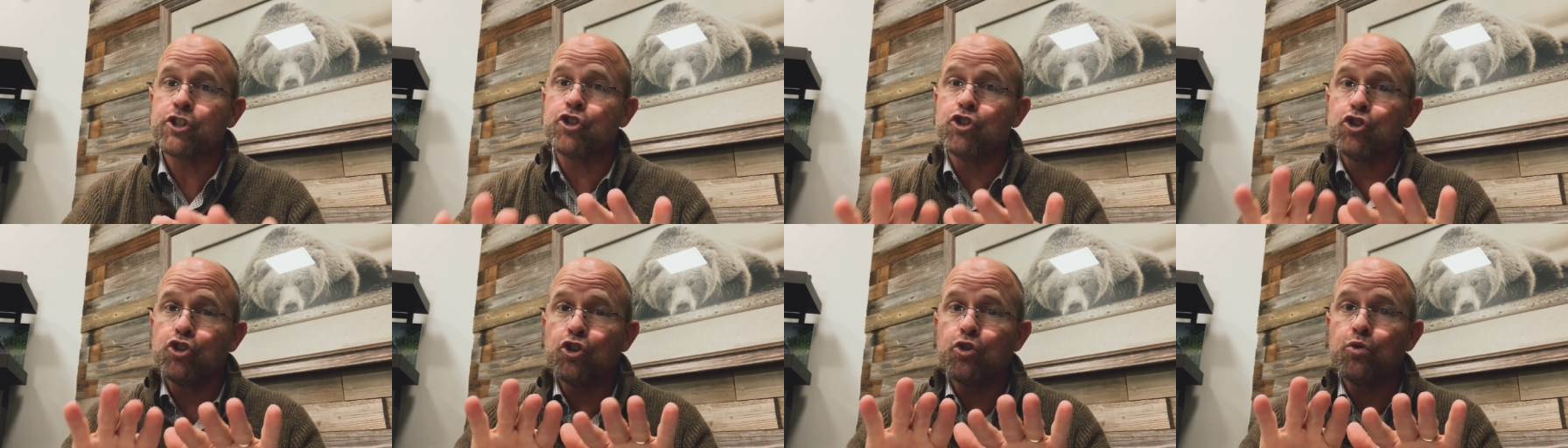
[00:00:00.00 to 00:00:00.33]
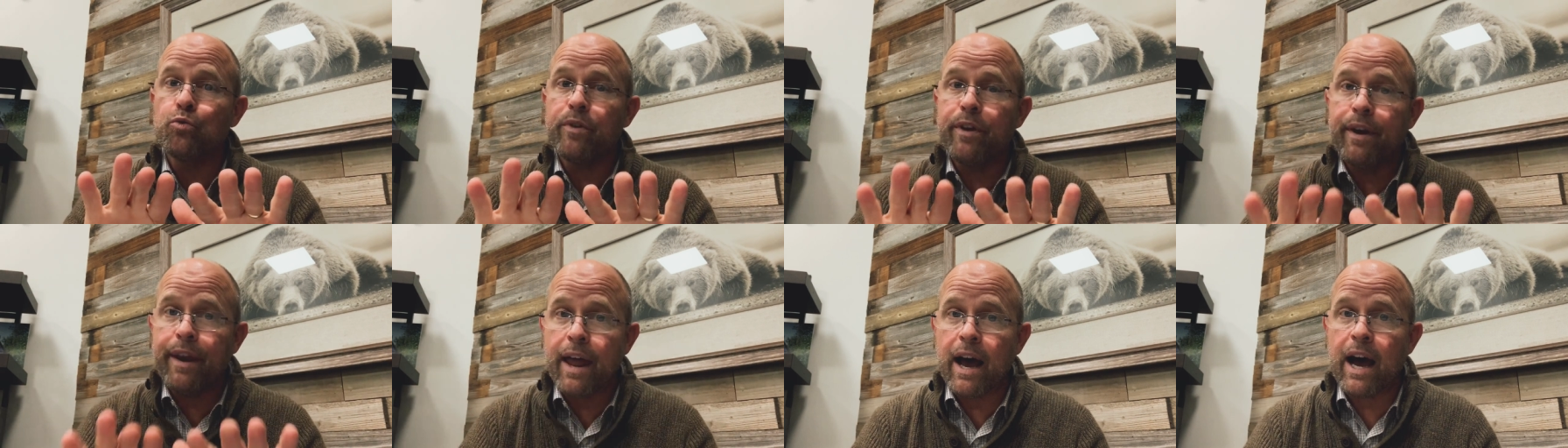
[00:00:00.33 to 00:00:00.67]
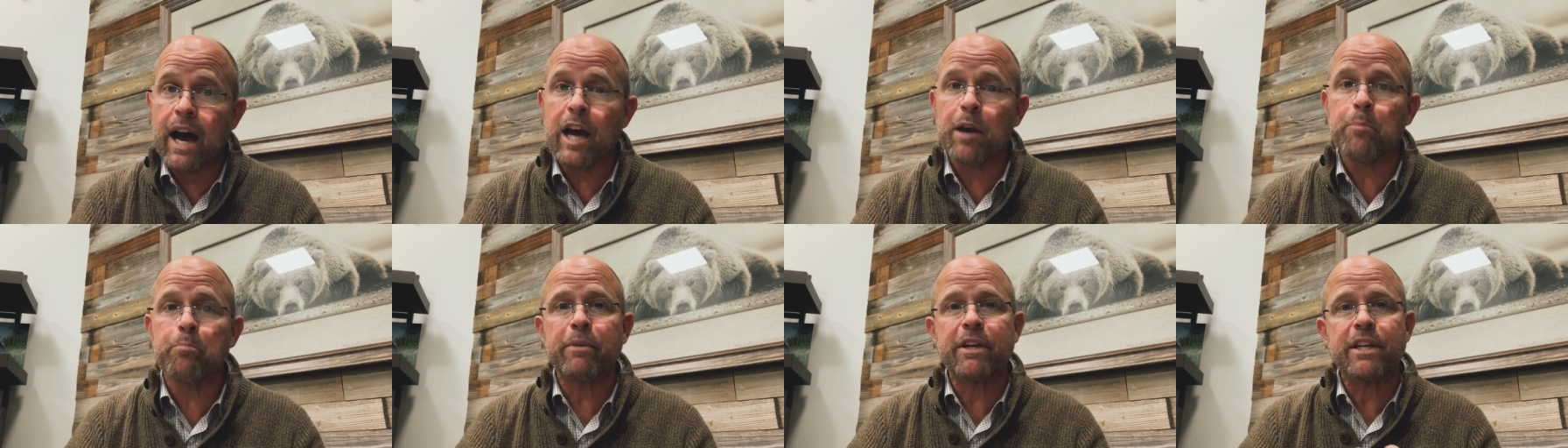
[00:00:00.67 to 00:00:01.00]
do
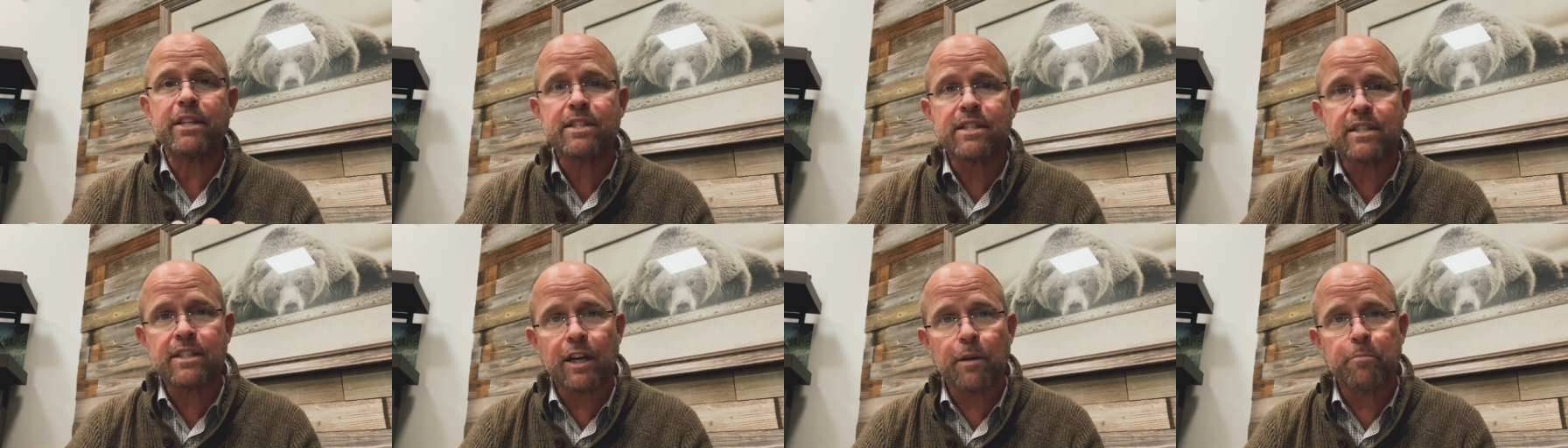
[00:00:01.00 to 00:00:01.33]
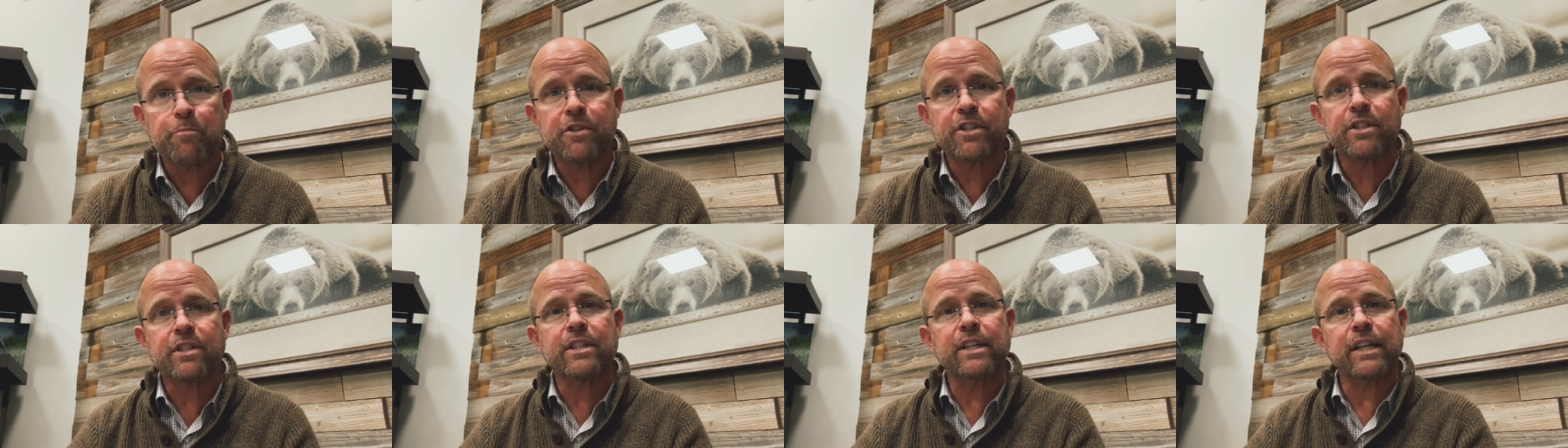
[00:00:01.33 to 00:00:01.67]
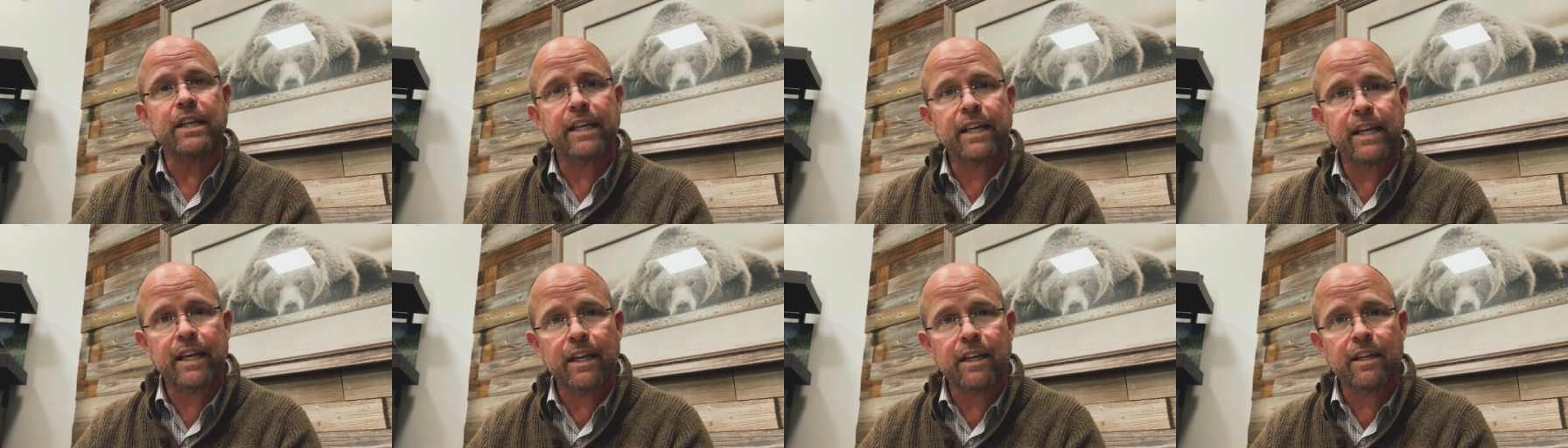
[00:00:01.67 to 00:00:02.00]
not be subject
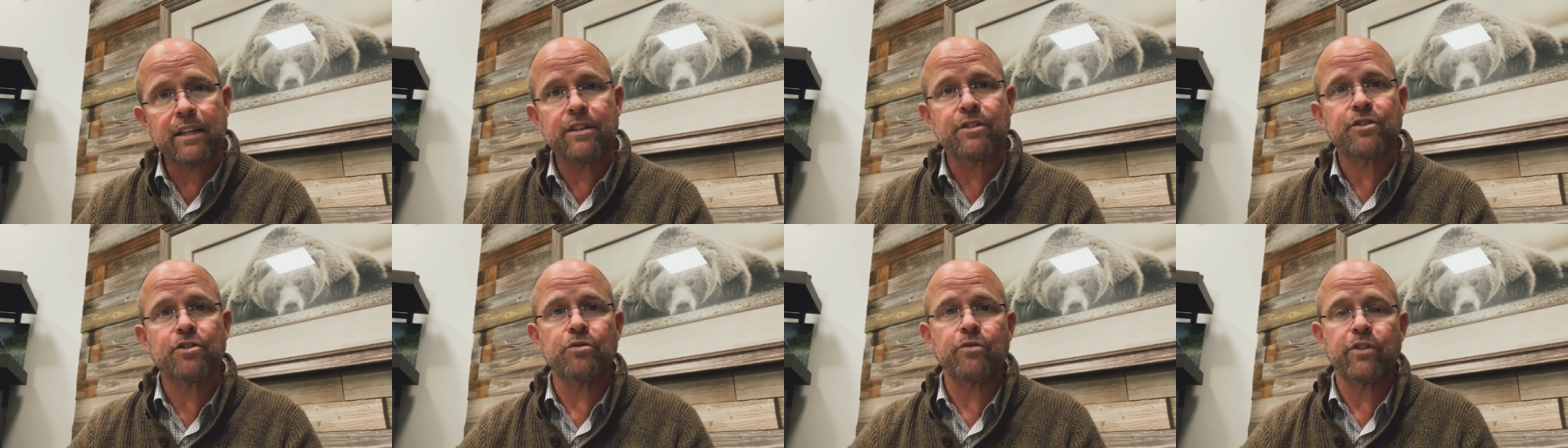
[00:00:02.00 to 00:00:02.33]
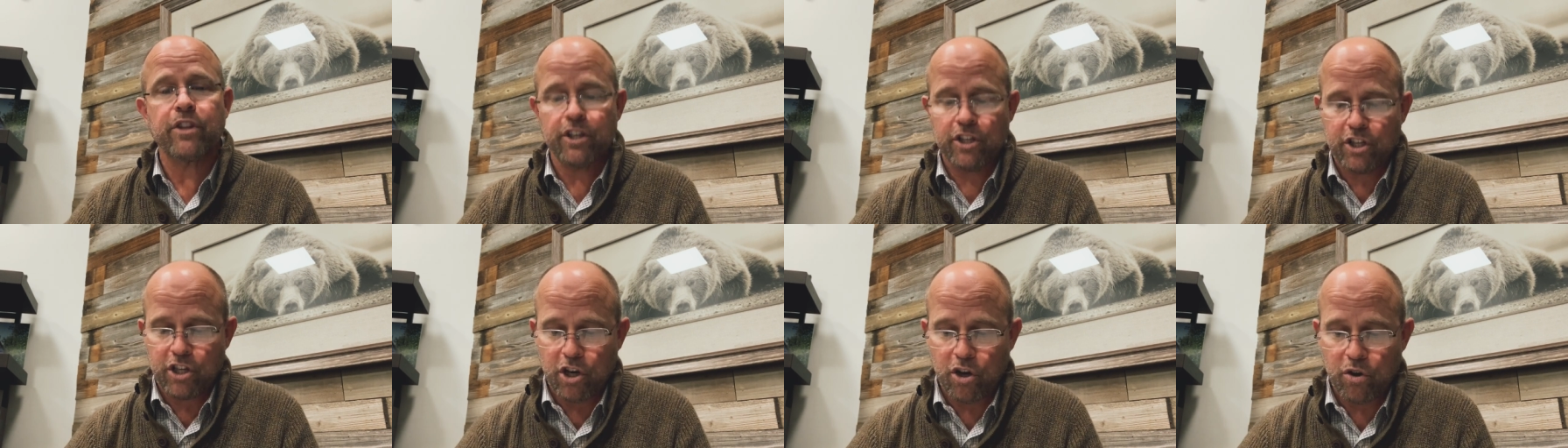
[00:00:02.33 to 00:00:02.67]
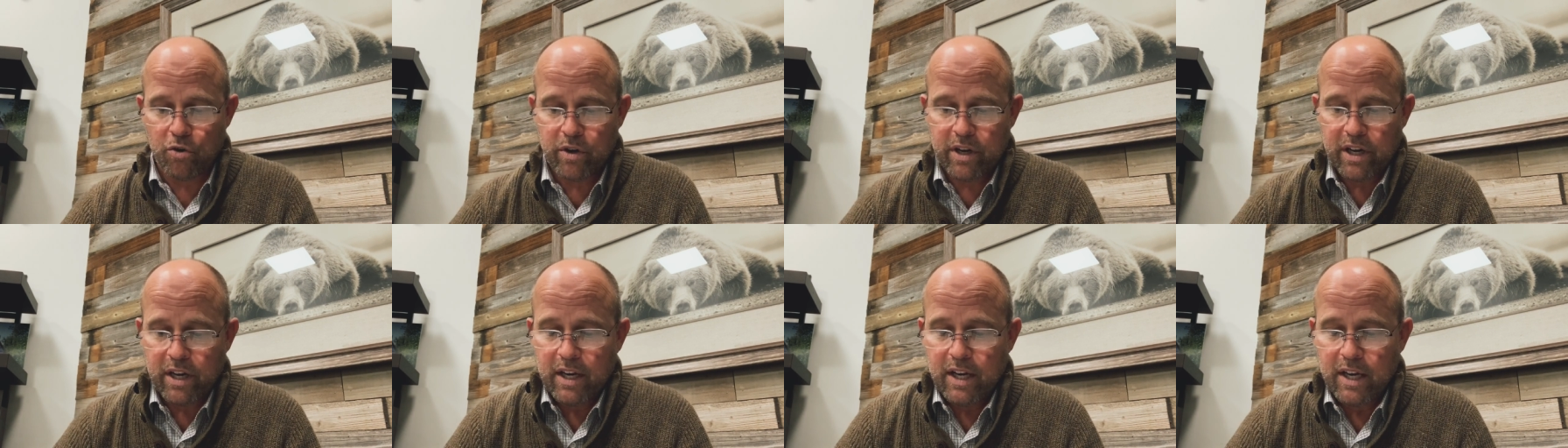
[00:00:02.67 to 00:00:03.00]
again to the
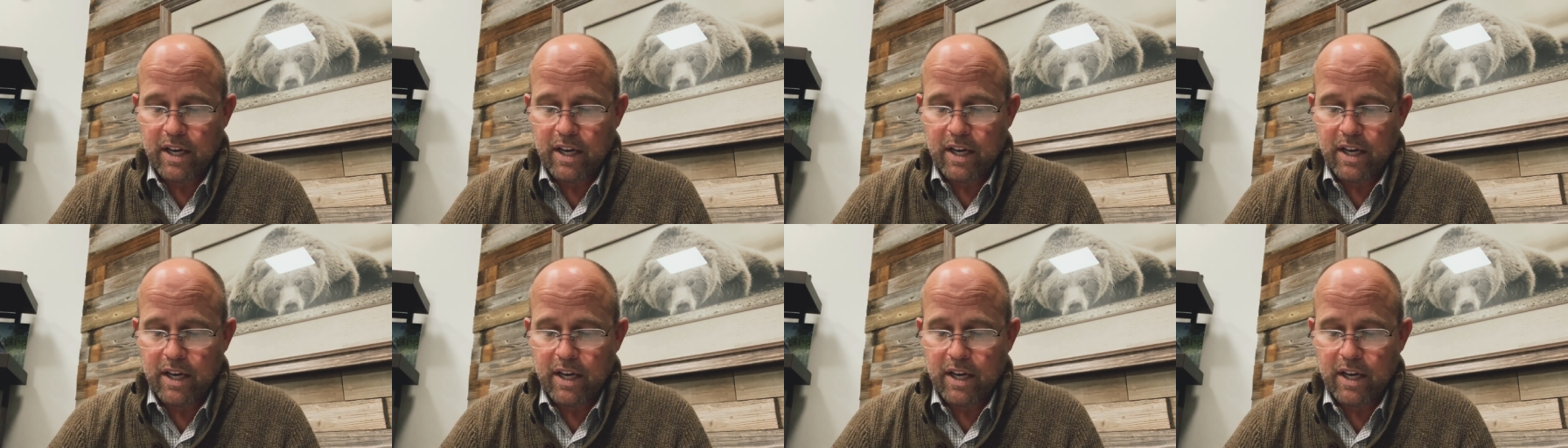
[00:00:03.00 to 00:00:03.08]
yoke